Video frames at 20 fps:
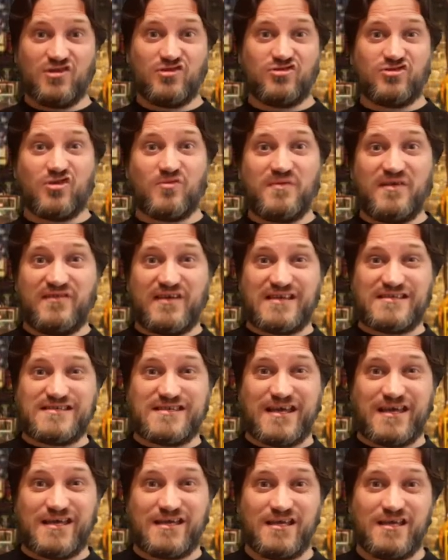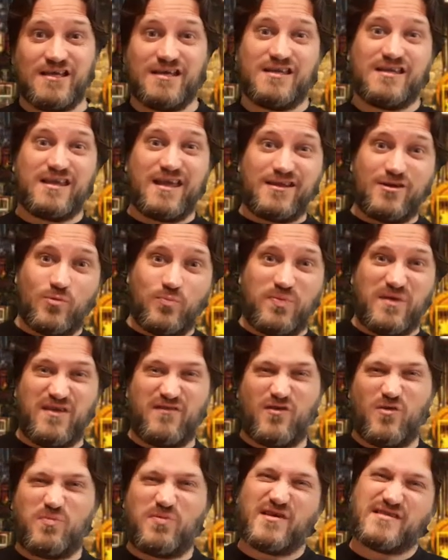Dobrý večer, jenom
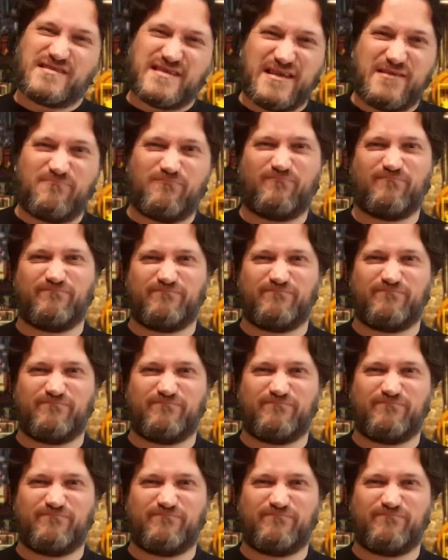pivo, prosím.